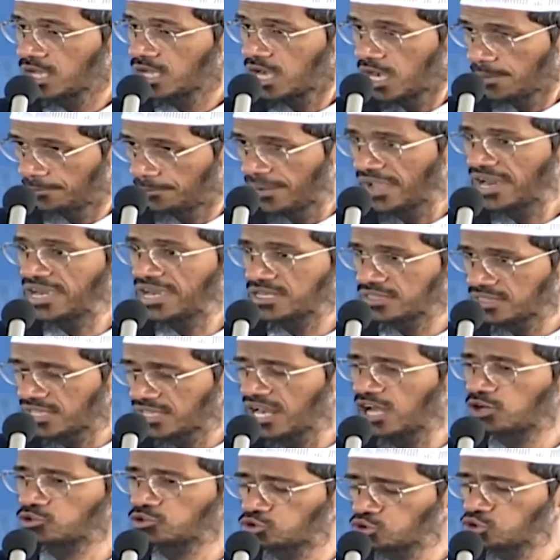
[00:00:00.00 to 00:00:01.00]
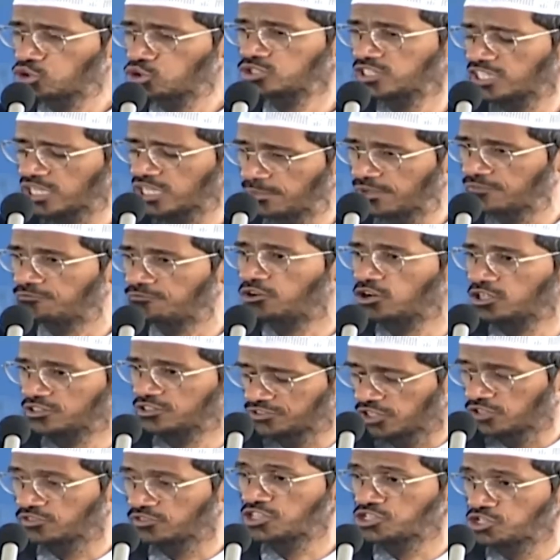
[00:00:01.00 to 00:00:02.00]
A parent is allowed to use a little bit
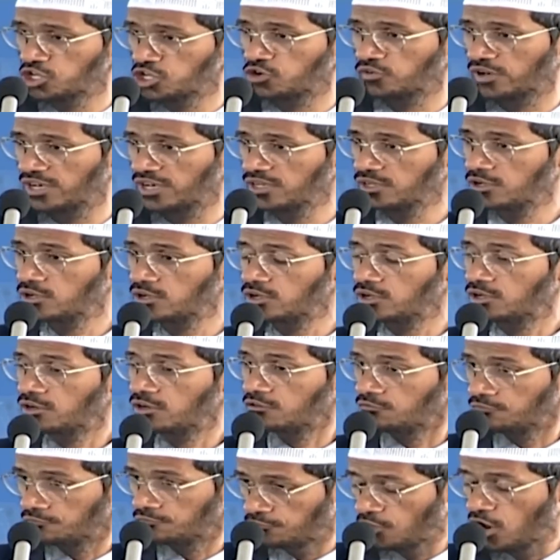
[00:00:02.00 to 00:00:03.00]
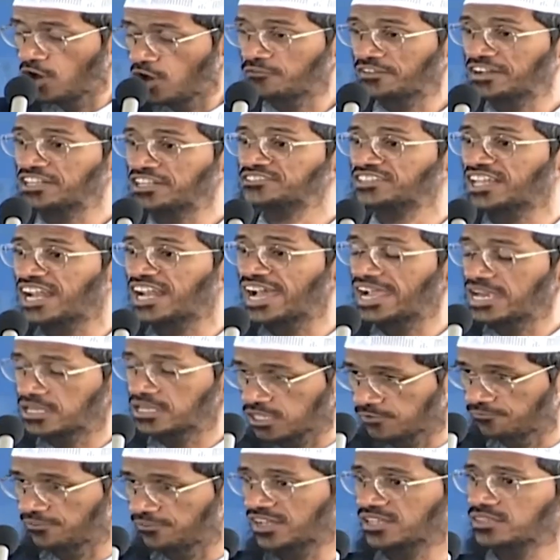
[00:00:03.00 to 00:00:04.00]
force on the children for offering salah, it's
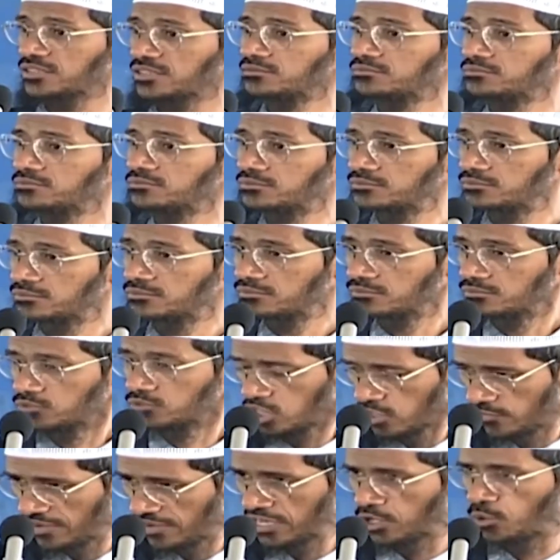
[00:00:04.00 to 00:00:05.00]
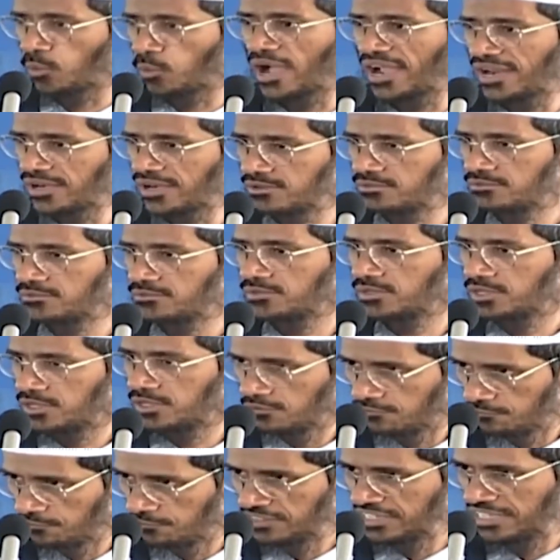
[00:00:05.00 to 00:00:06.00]
a fard, where required,
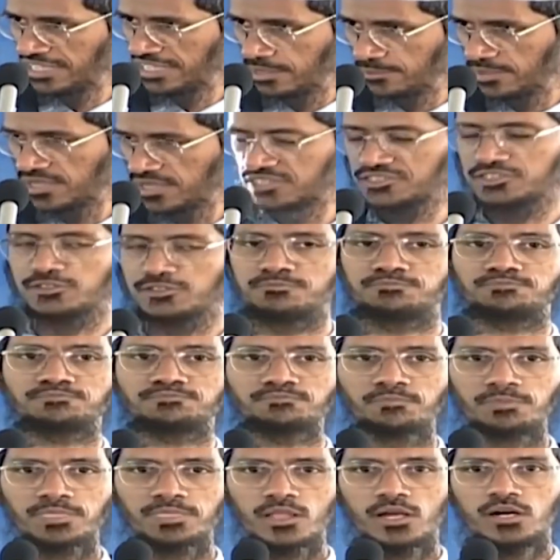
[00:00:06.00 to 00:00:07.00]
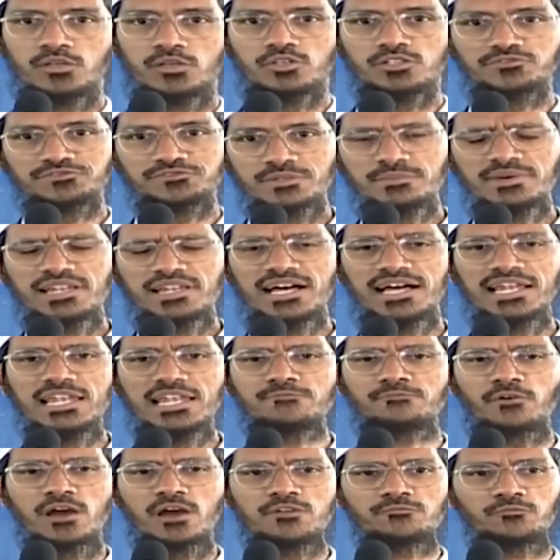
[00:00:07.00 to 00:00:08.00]
within limits. So similarly
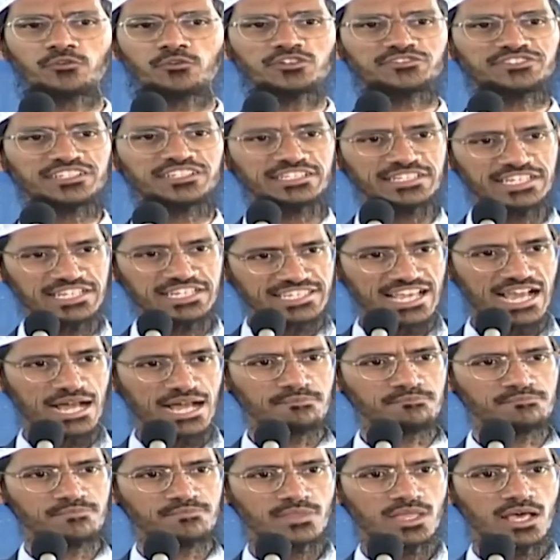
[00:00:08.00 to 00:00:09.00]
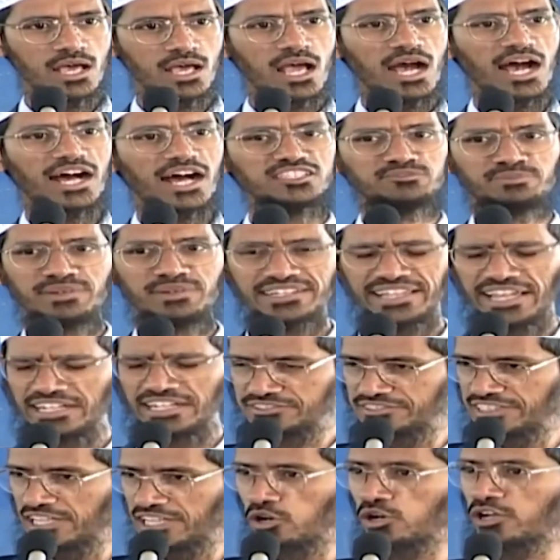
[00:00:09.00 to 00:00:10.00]
for enforcing hijab, husband can
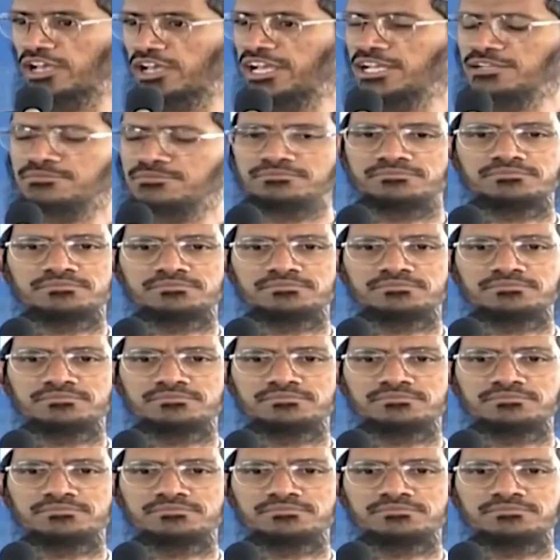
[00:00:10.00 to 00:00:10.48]
say, okay,